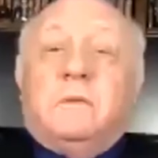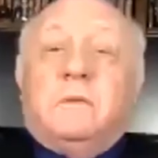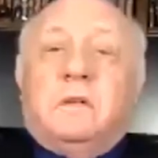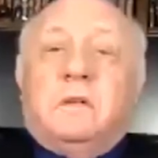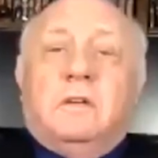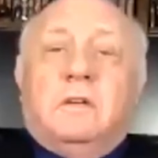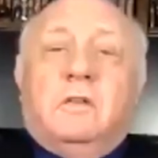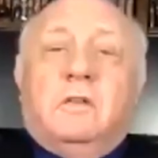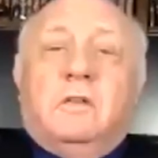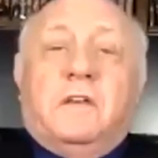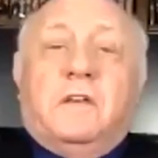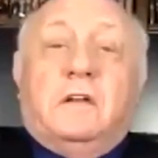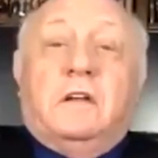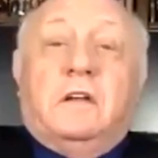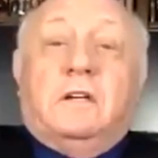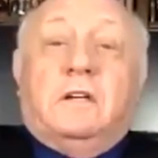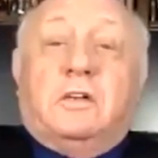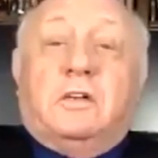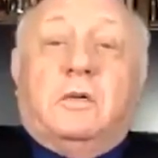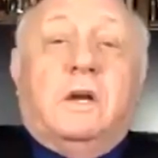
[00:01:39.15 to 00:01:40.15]
You
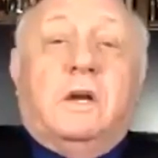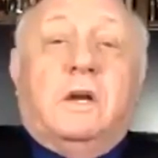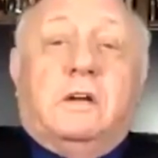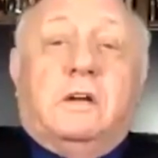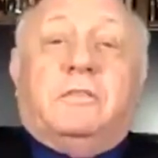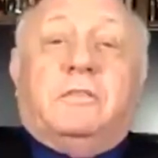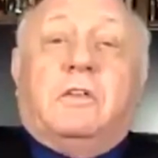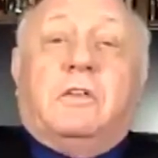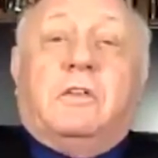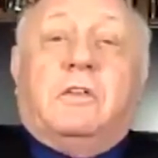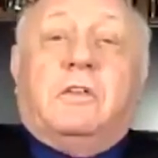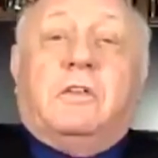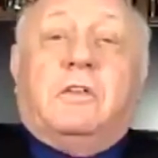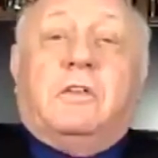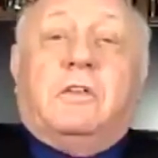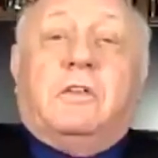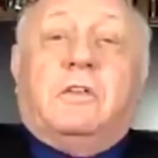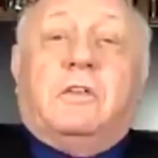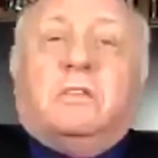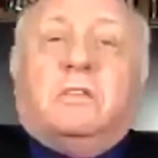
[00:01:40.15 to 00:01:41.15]
fell in a creek for a
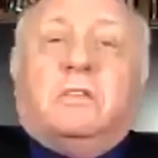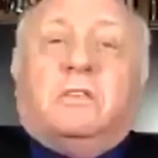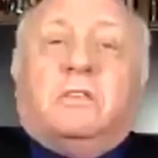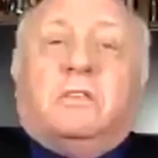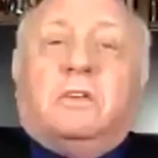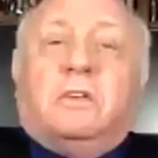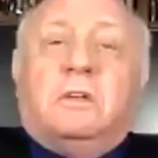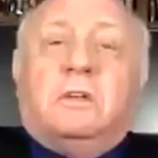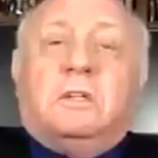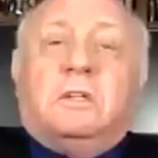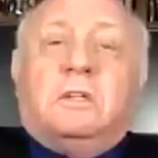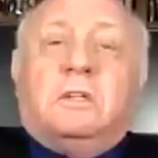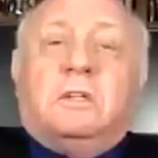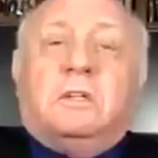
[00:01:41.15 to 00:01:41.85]
few minutes